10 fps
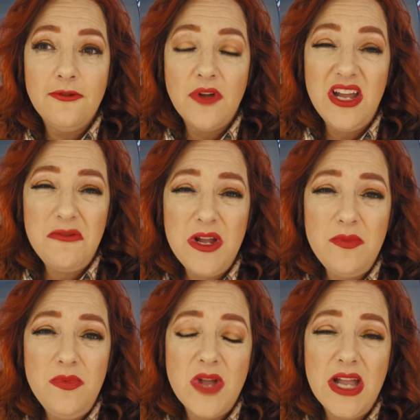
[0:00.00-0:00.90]

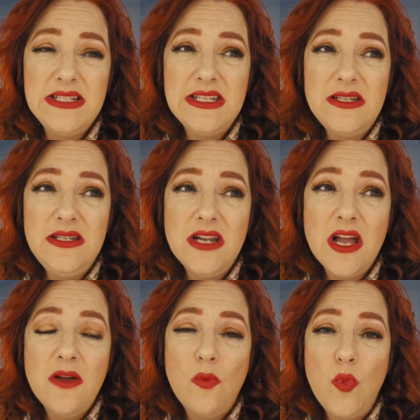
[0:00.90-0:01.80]
I did
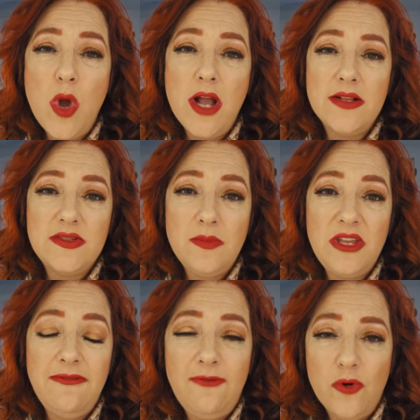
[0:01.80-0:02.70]
not want to be
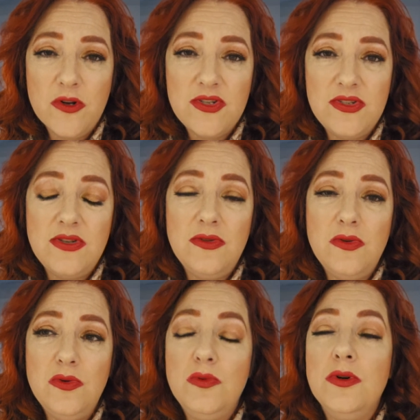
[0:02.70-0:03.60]
forced
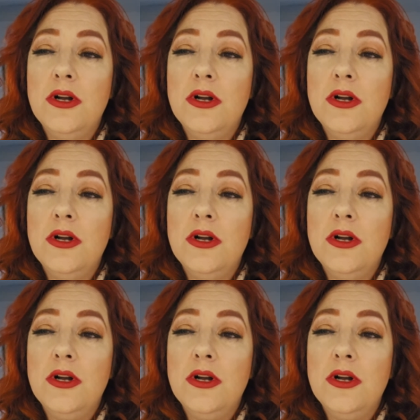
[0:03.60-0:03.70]
to